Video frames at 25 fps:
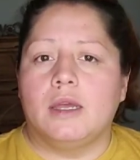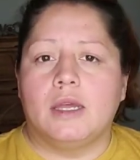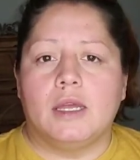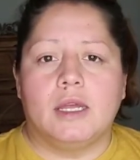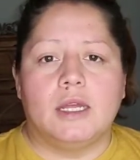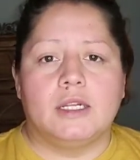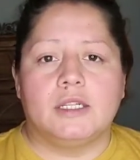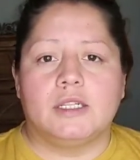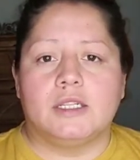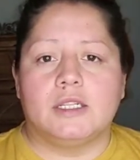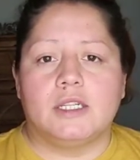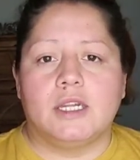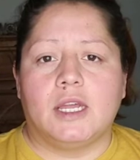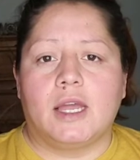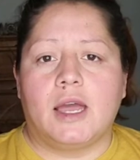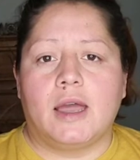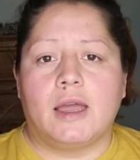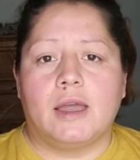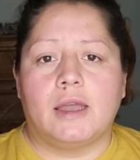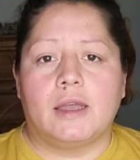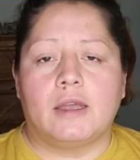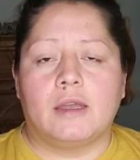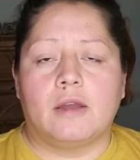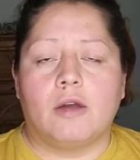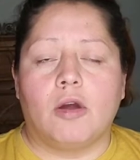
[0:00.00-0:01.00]

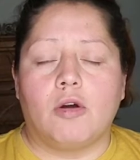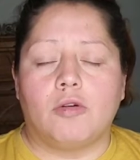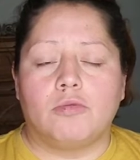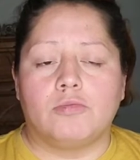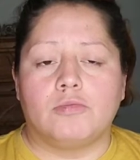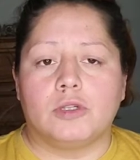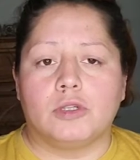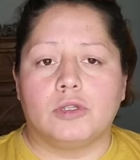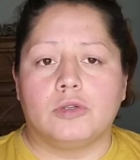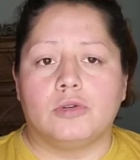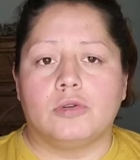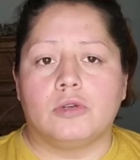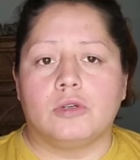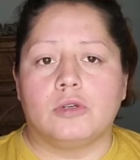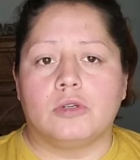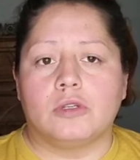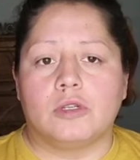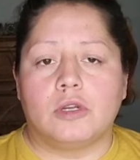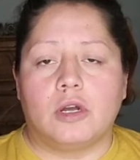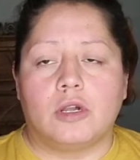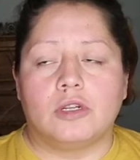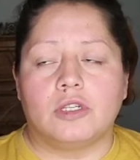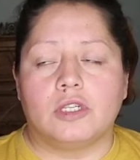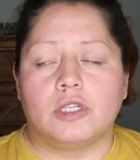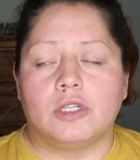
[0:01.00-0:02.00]
NCI home store,
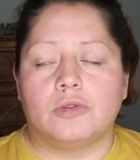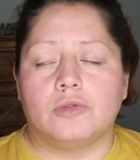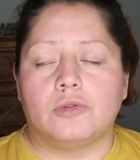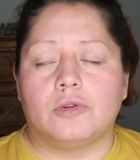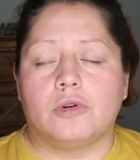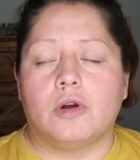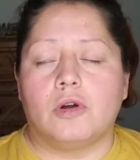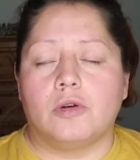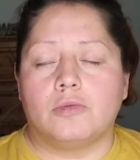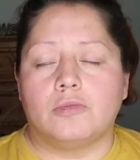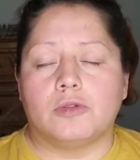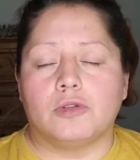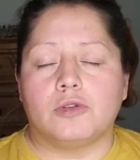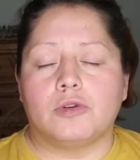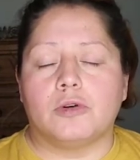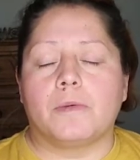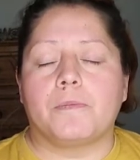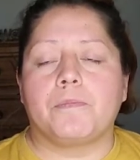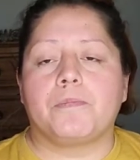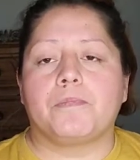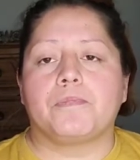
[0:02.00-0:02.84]
Dollar General home store.